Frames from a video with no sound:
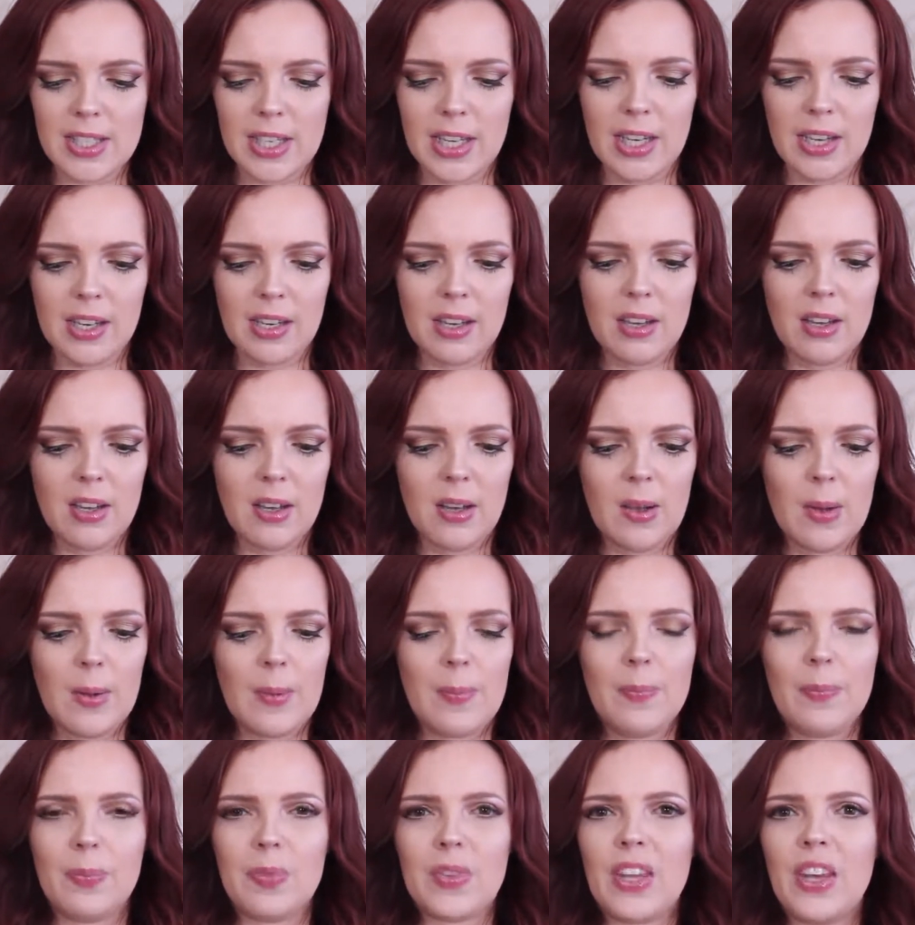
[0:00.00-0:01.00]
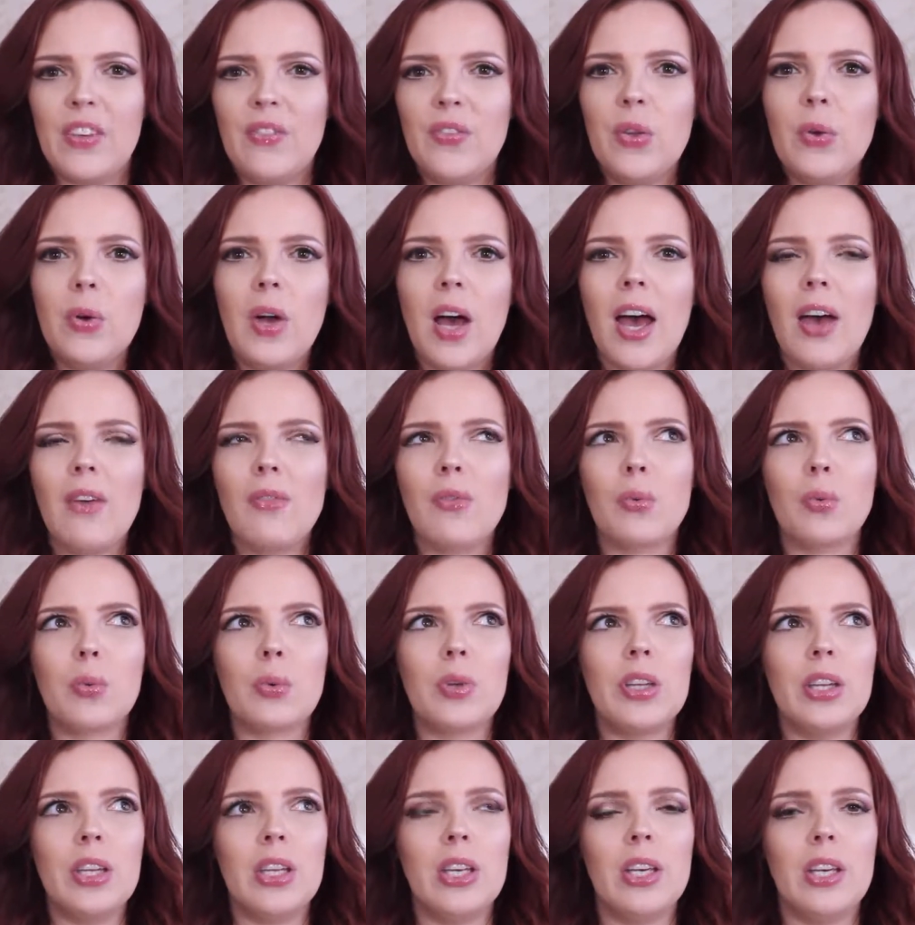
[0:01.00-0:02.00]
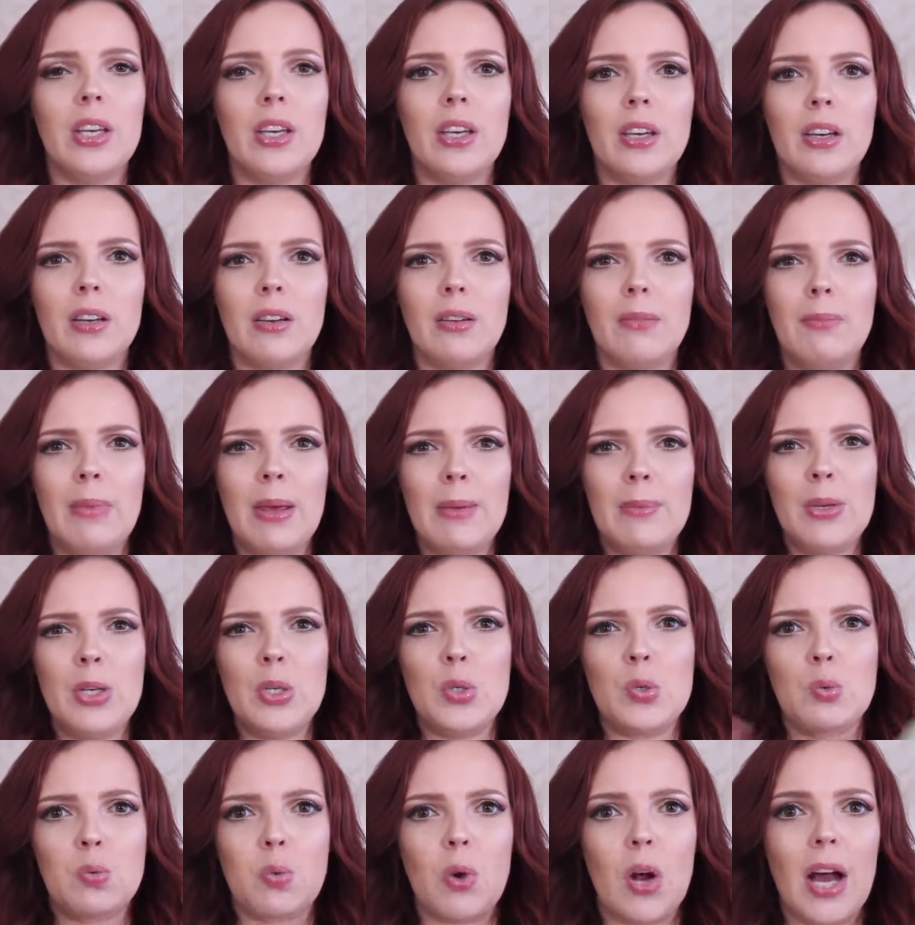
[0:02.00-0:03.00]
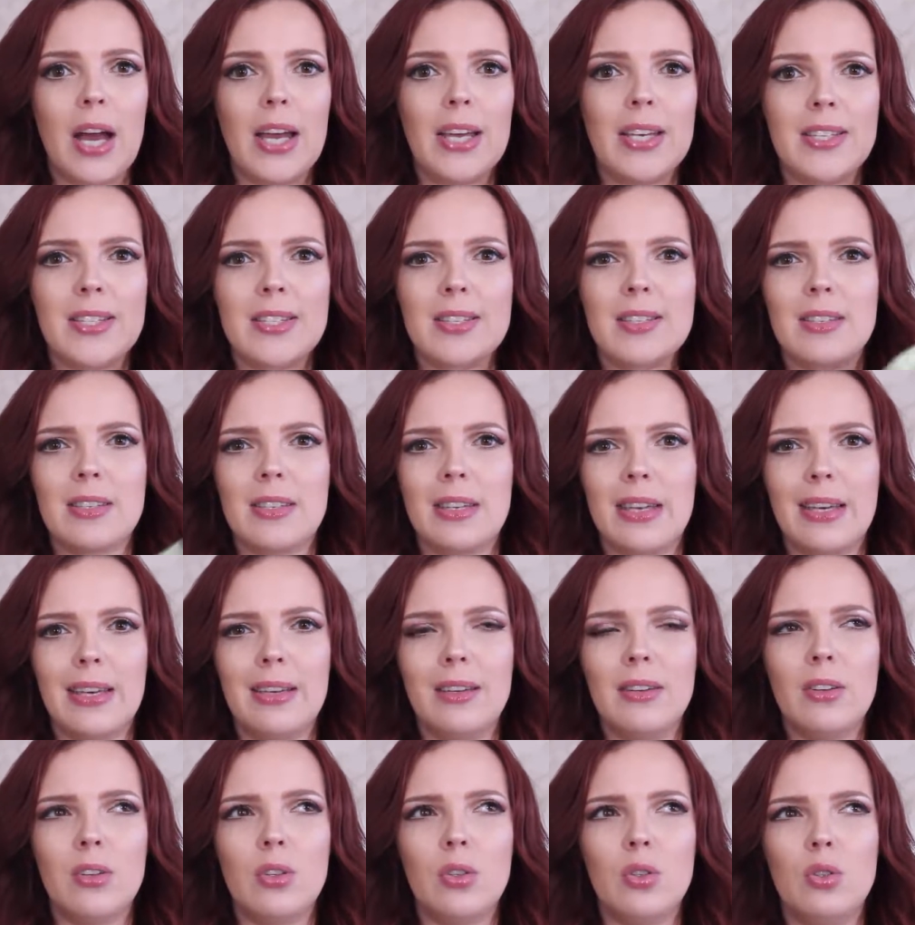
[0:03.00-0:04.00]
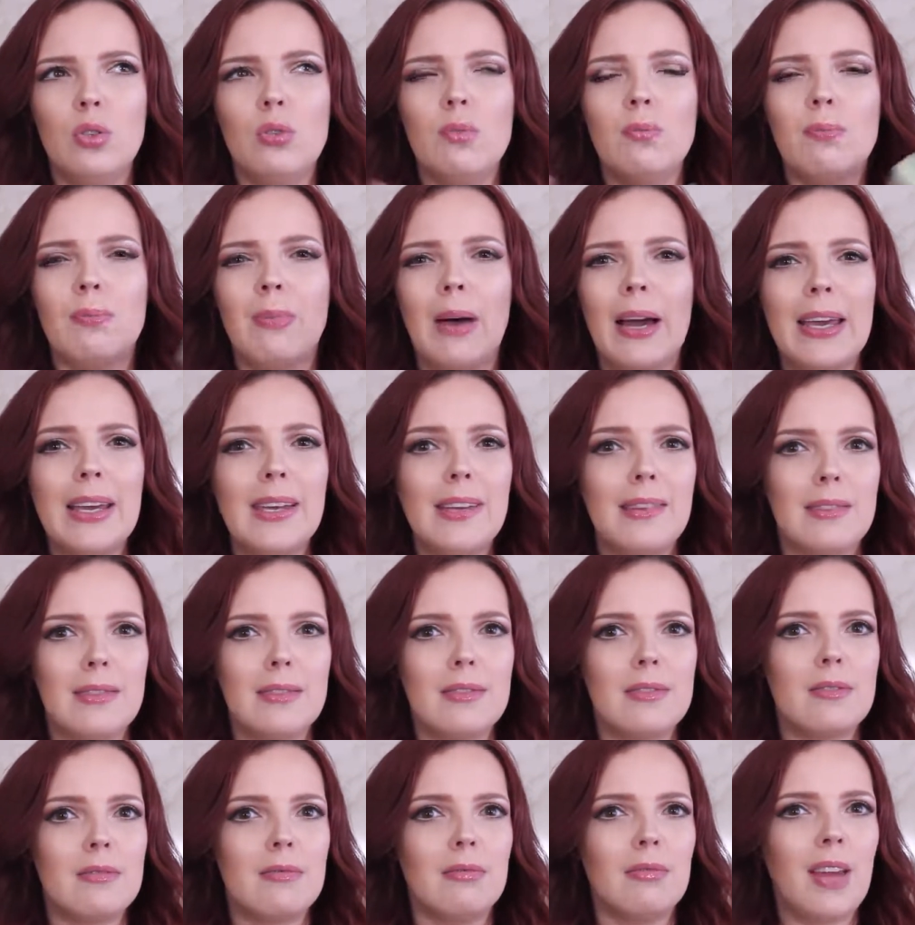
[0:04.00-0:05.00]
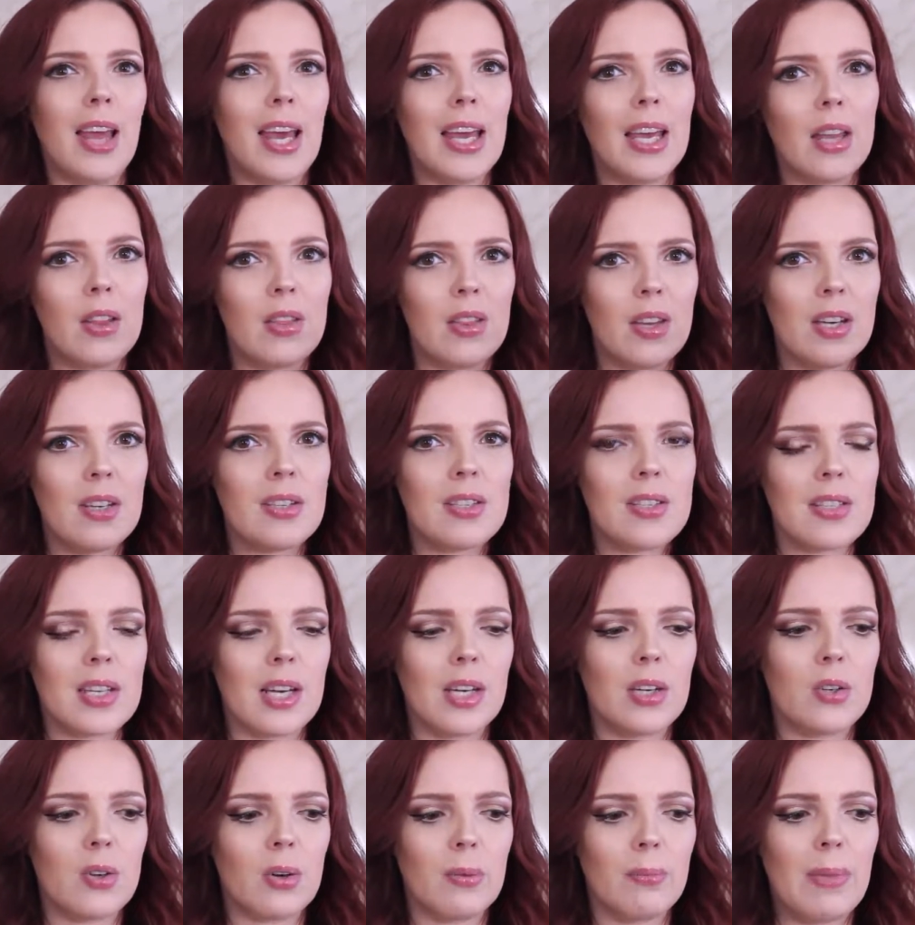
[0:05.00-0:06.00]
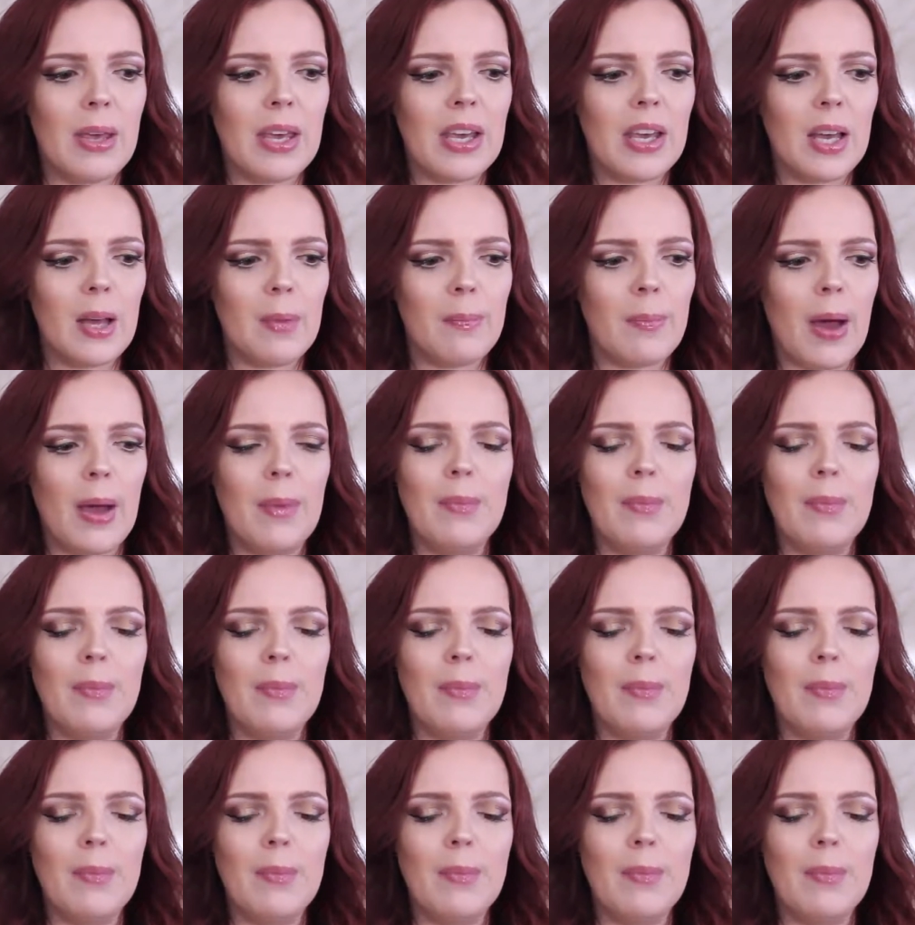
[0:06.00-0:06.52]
Like, if you have really maybe dry skin, you might like this under makeup.